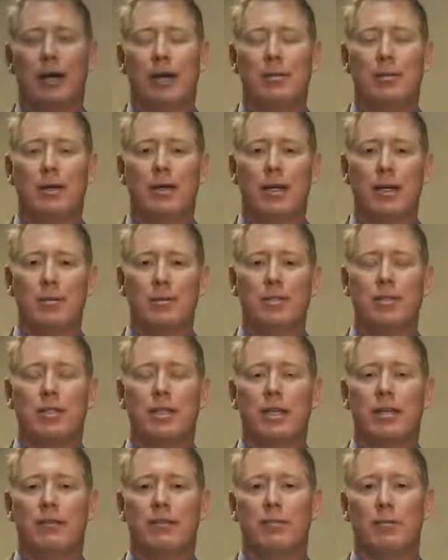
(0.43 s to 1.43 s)
Hi, my name is
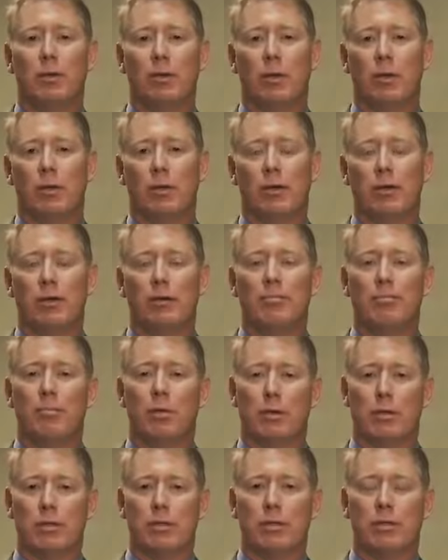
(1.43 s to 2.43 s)
David Malloy. I'm
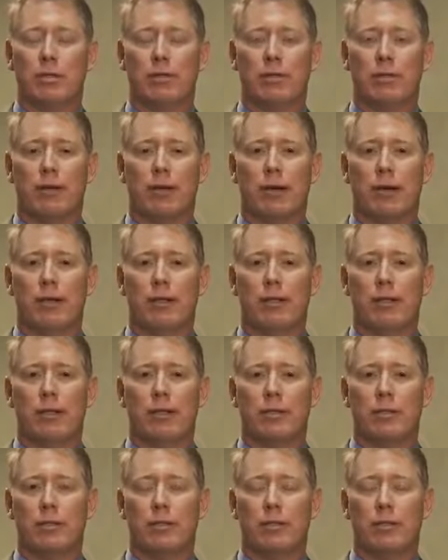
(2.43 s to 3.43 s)
board certified in
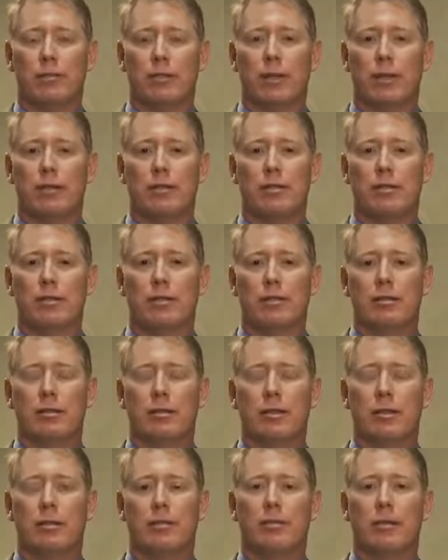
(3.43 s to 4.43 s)
internal medicine
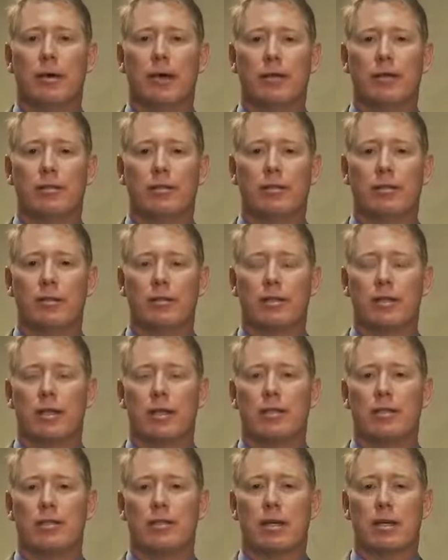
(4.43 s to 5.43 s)
and I practice just
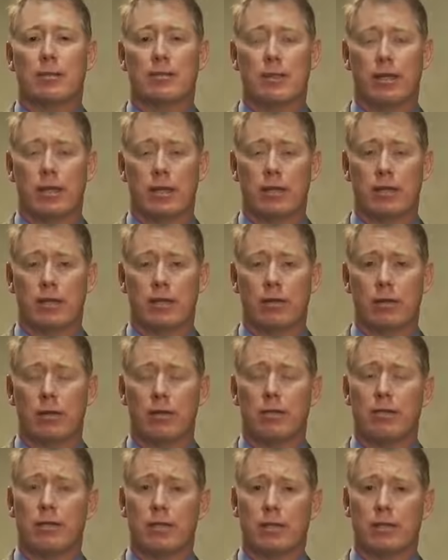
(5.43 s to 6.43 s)
outside of San
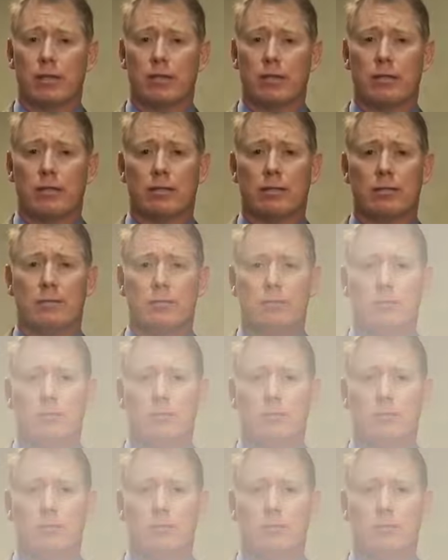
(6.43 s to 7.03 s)
Antonio, Texas.